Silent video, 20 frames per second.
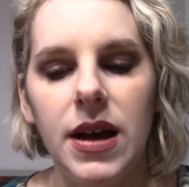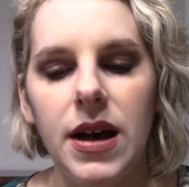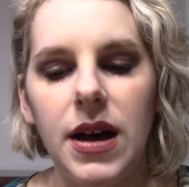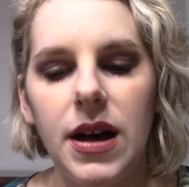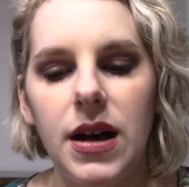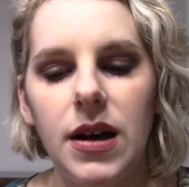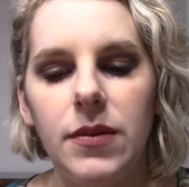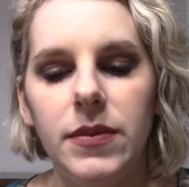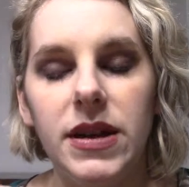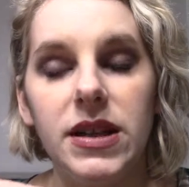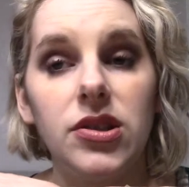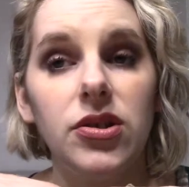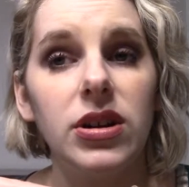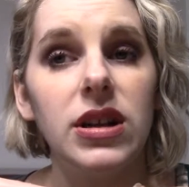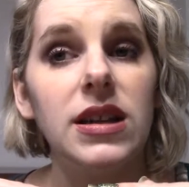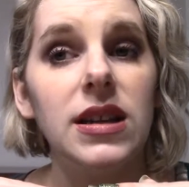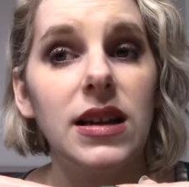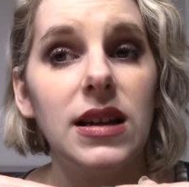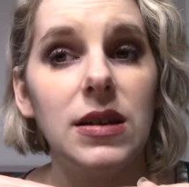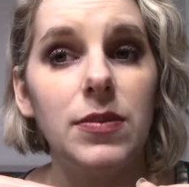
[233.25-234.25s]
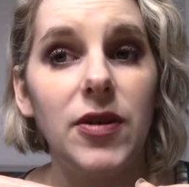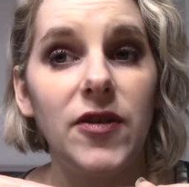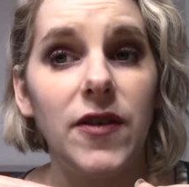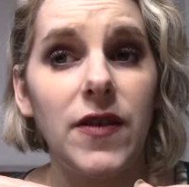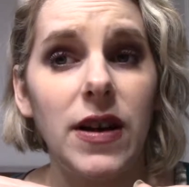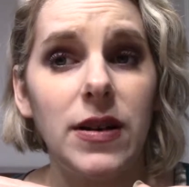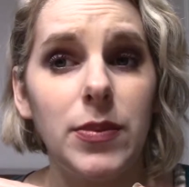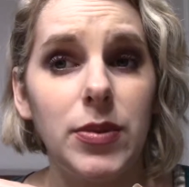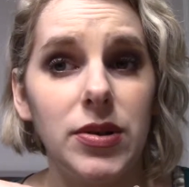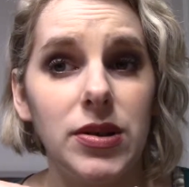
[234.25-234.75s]
it's already
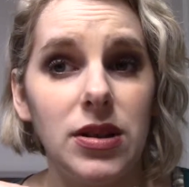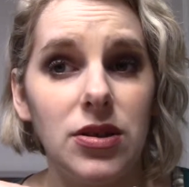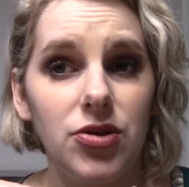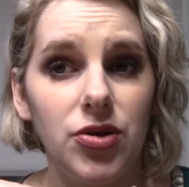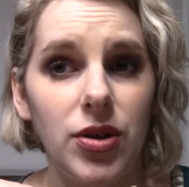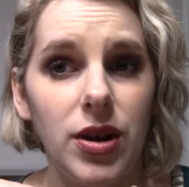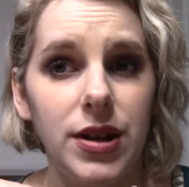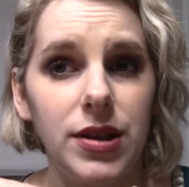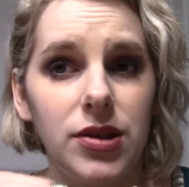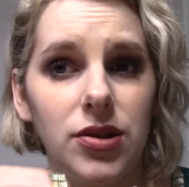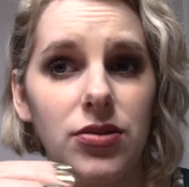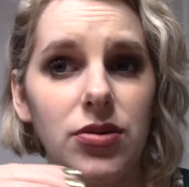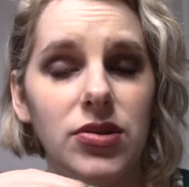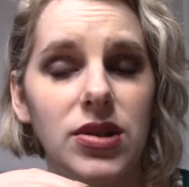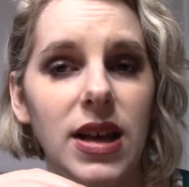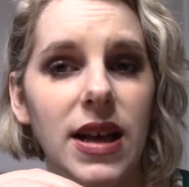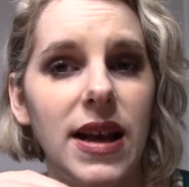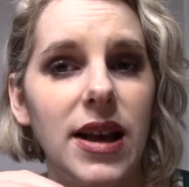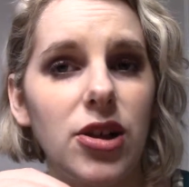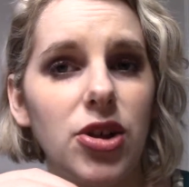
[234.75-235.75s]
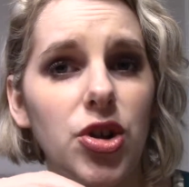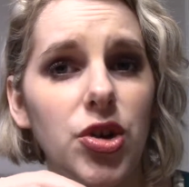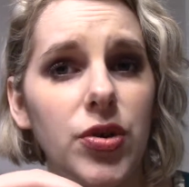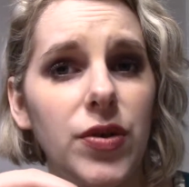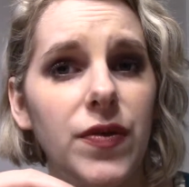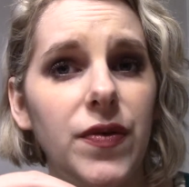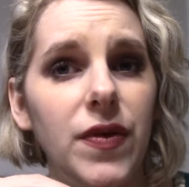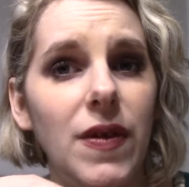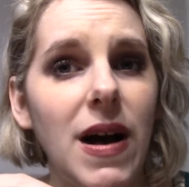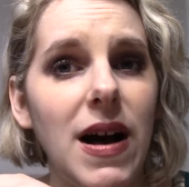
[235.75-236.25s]
95% dry, so there's an extra
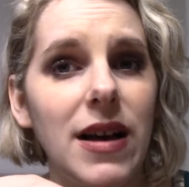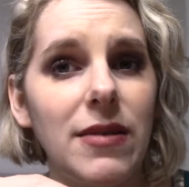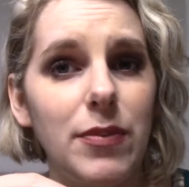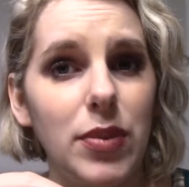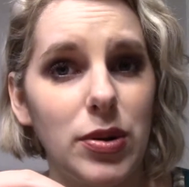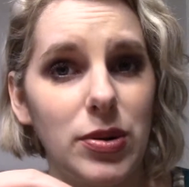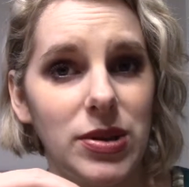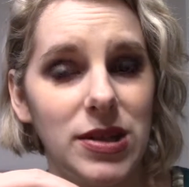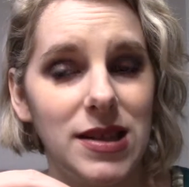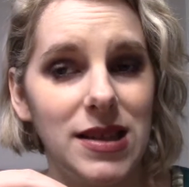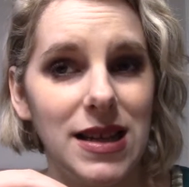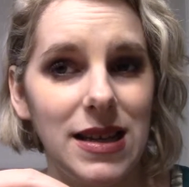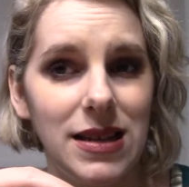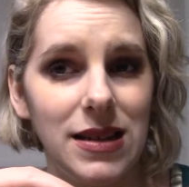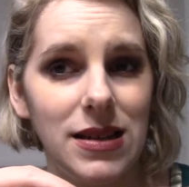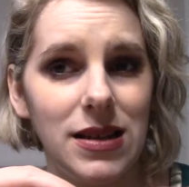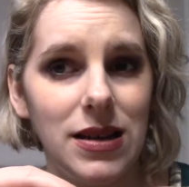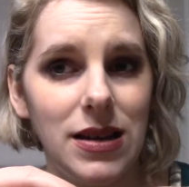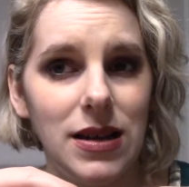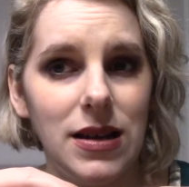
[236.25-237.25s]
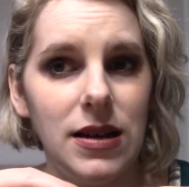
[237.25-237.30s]
5%,